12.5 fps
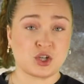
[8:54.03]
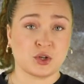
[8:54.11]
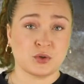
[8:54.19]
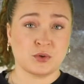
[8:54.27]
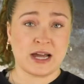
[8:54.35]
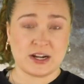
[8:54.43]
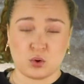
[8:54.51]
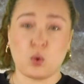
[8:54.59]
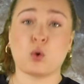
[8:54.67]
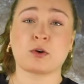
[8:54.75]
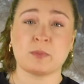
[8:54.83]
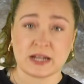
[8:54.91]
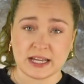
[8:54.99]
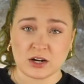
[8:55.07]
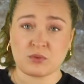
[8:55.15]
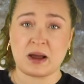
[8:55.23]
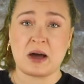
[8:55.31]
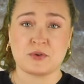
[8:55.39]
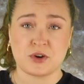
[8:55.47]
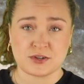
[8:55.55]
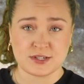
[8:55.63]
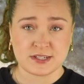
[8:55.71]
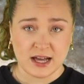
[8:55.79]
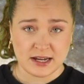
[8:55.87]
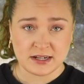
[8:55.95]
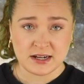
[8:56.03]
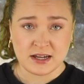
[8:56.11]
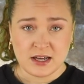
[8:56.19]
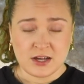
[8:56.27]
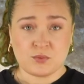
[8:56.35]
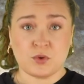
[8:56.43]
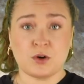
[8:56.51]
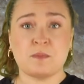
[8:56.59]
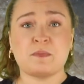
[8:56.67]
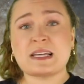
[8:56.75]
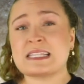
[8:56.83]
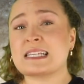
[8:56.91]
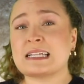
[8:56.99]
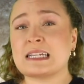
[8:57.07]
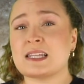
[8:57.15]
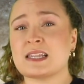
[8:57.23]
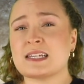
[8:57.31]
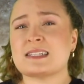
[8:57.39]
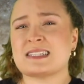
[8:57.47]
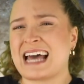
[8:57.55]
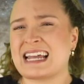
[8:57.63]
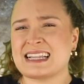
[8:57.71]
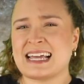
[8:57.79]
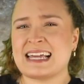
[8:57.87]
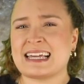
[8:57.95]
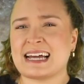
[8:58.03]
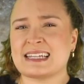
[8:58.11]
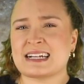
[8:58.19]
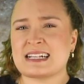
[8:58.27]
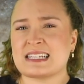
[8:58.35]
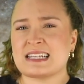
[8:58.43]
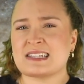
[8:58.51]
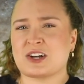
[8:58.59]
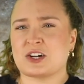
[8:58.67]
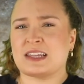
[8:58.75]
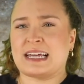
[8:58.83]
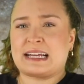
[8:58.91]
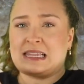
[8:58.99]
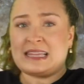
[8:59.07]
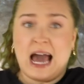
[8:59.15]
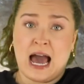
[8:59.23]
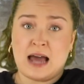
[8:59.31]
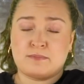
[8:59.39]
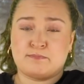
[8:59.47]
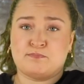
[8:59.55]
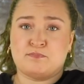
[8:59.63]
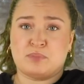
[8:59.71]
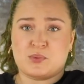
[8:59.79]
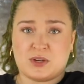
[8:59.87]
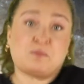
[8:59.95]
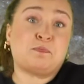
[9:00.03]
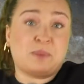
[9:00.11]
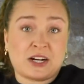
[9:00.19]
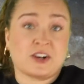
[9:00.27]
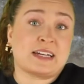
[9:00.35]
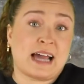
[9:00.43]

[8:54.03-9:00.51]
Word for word: to and orbiting around our sun? Well, basically, these satellite galaxies are like that, but with bigger